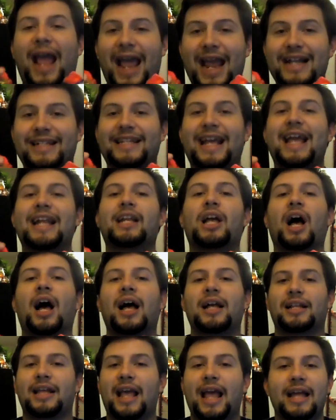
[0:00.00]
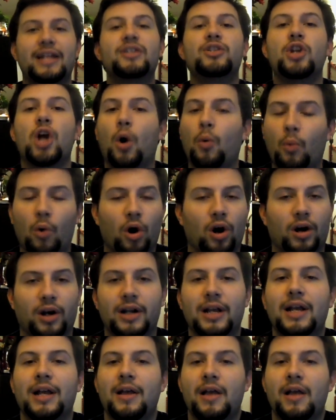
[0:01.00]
8 and no more.